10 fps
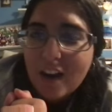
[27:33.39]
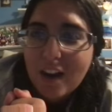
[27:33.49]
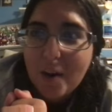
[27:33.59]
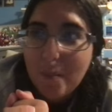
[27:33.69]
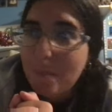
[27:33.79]

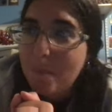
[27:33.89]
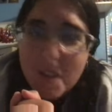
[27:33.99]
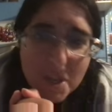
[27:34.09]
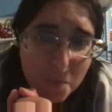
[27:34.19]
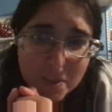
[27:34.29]
Um
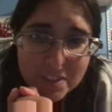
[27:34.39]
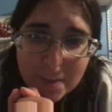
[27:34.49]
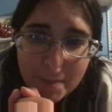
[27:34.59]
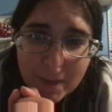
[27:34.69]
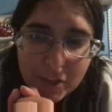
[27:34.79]
it wasn't
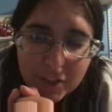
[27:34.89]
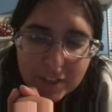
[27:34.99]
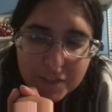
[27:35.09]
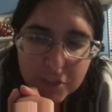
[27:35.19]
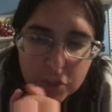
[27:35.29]
a banner day
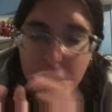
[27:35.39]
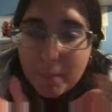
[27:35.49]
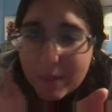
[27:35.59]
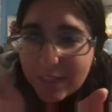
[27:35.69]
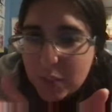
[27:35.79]
of teaching,
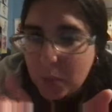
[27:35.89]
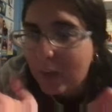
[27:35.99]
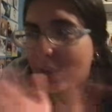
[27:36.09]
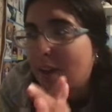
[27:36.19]
but that's okay.